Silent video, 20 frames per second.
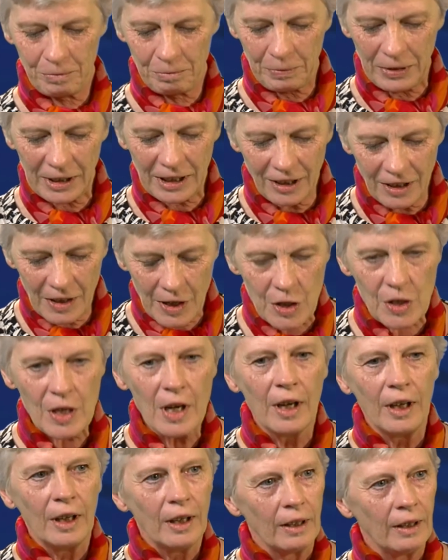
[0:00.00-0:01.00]
Because
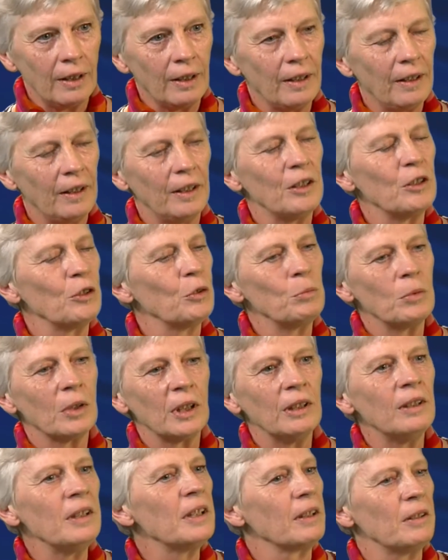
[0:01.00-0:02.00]

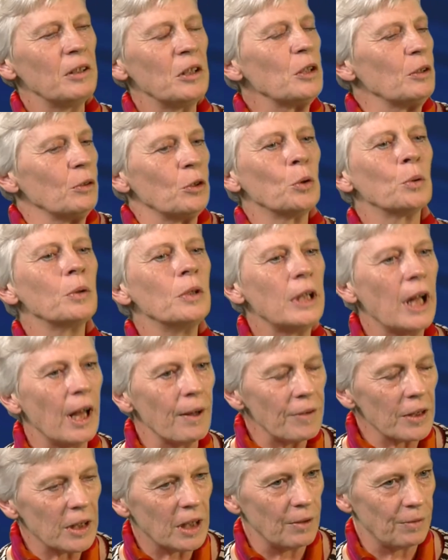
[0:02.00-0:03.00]
you
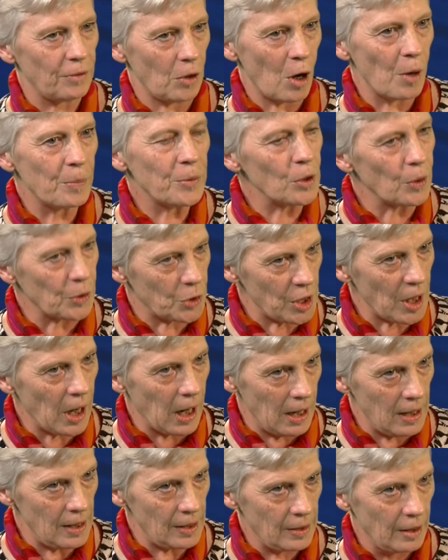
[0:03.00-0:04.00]
never give up your
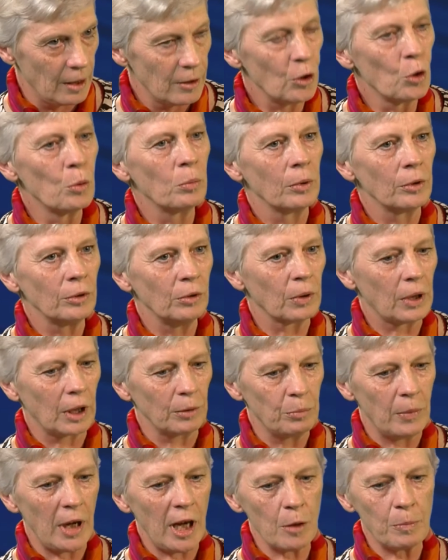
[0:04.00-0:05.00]
child. You
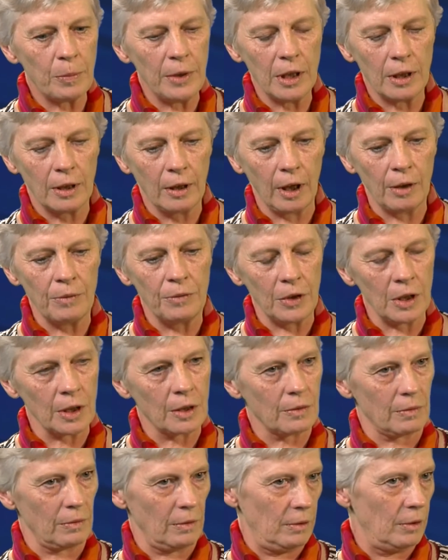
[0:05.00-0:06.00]
maybe give
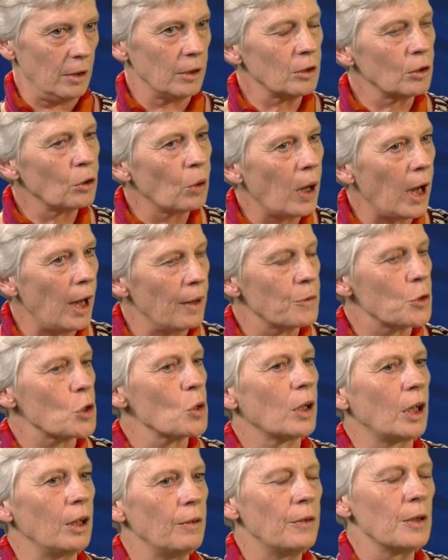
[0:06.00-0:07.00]
it. You have to
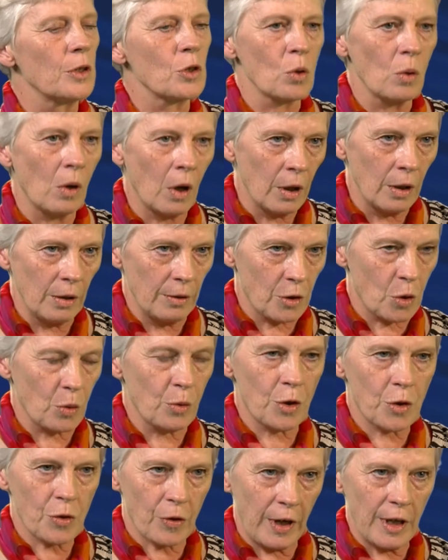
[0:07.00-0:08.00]
give it to
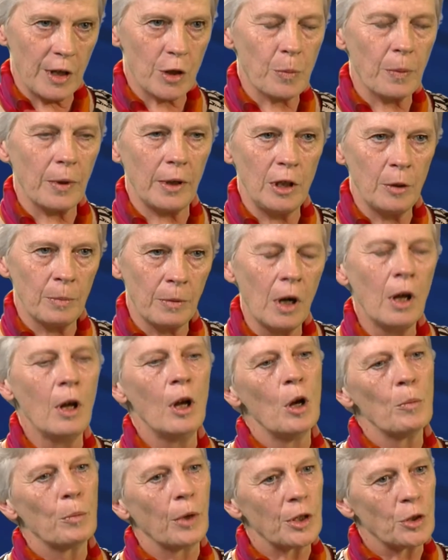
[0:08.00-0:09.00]
strange people,
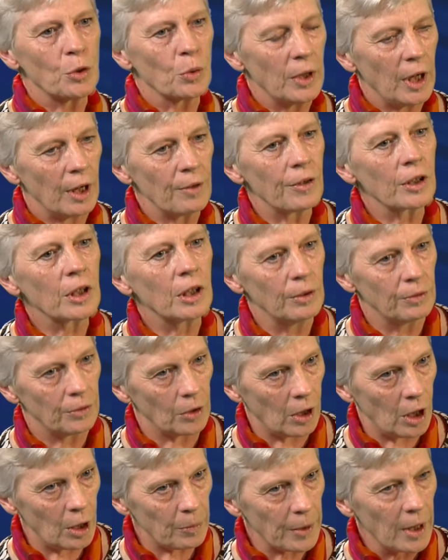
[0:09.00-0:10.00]
but you never give
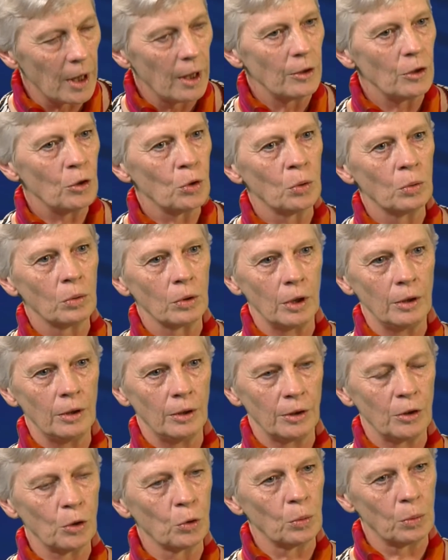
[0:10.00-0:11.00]
up. You
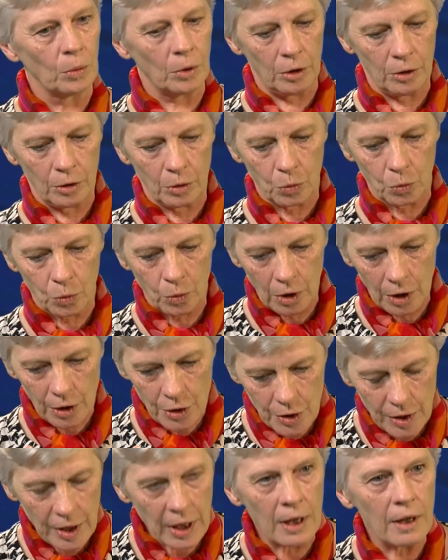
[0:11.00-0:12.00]
will
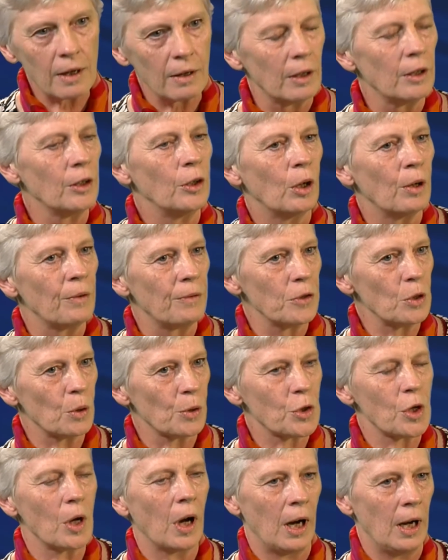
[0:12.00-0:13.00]
still love your
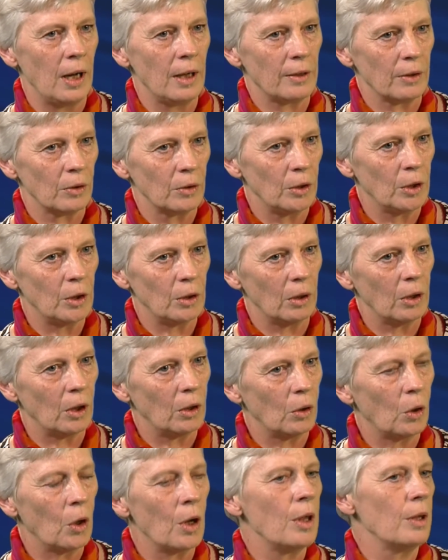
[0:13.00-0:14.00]
child,
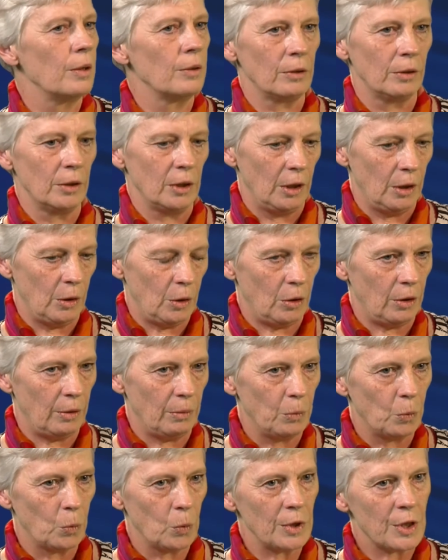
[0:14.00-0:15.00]
all
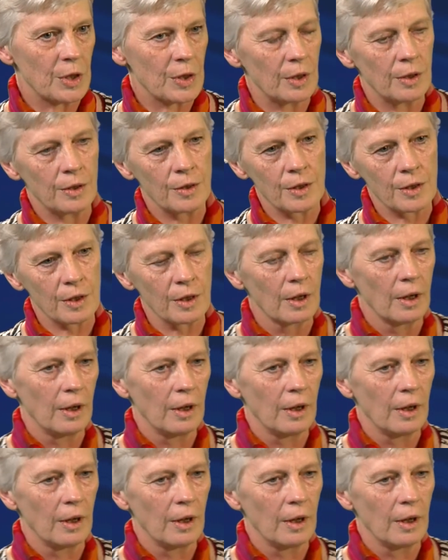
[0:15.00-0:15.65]
wishes.